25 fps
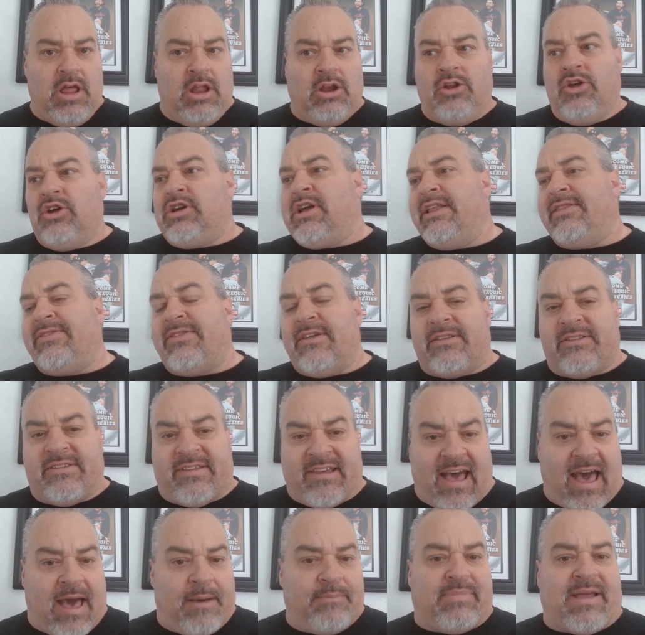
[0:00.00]
Look at the
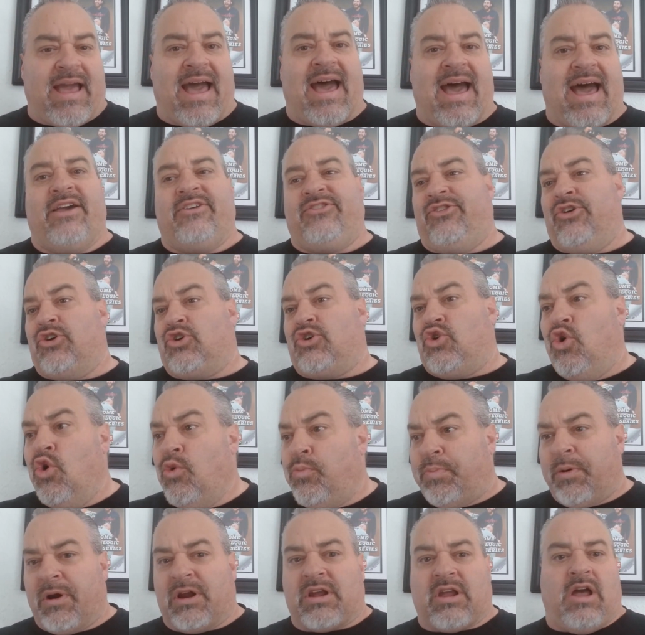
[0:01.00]
top guys, the
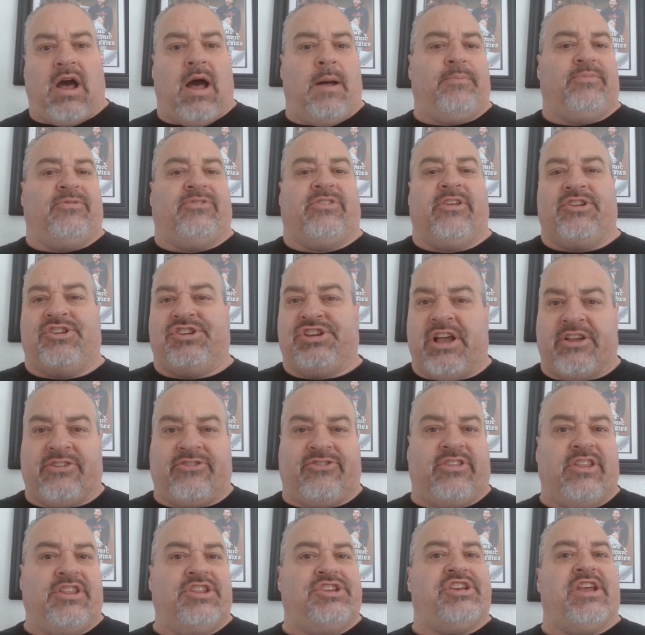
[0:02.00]
Cooper Cups, the
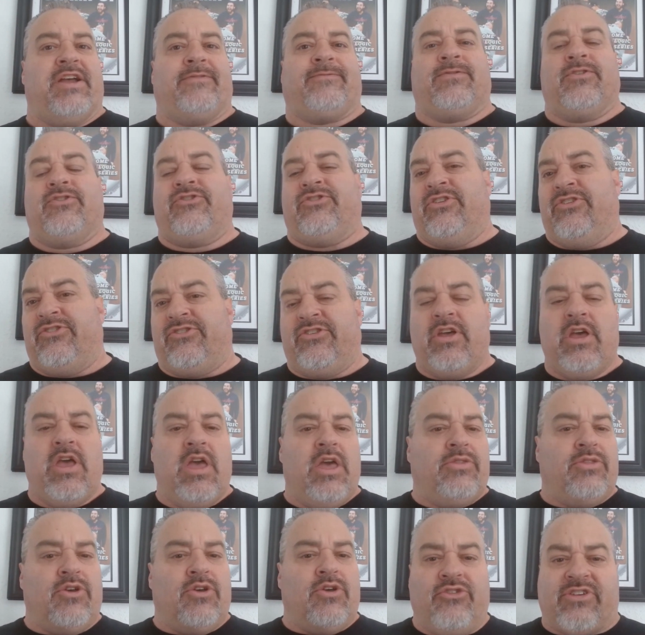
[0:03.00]
Justin Jeffersons,
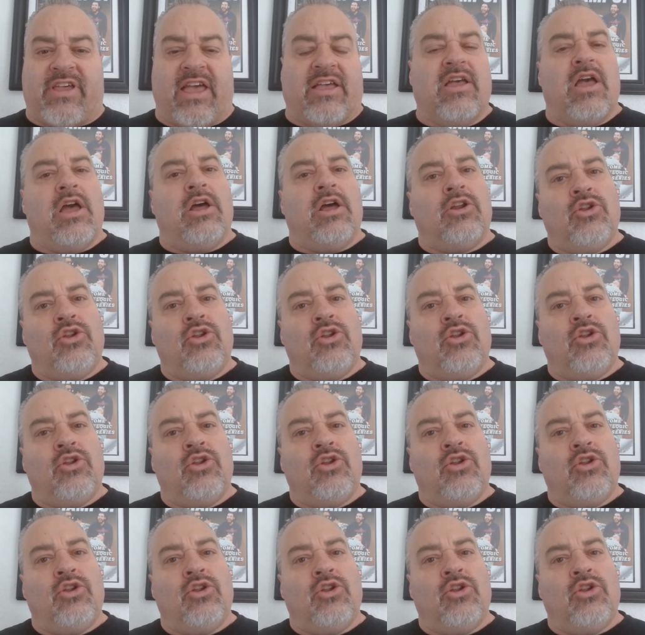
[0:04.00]
those guys.